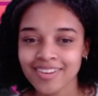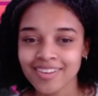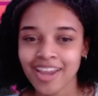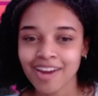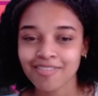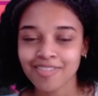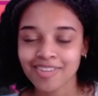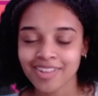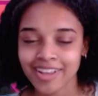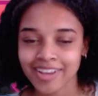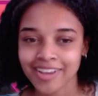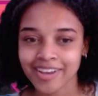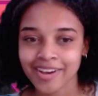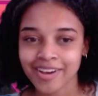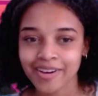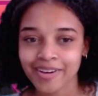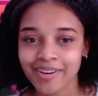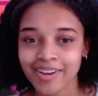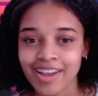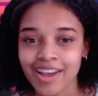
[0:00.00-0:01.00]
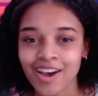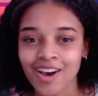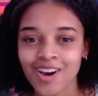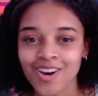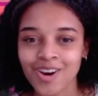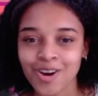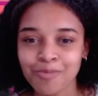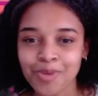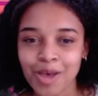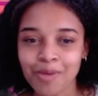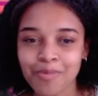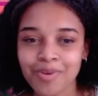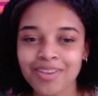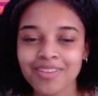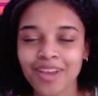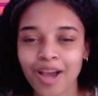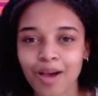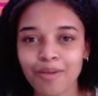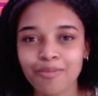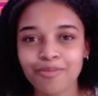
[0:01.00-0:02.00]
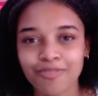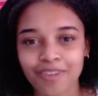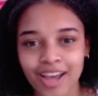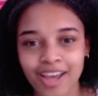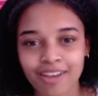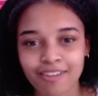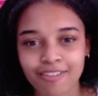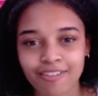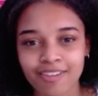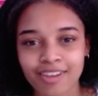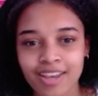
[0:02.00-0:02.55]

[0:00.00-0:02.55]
Gavrilenko, a homecoming top five.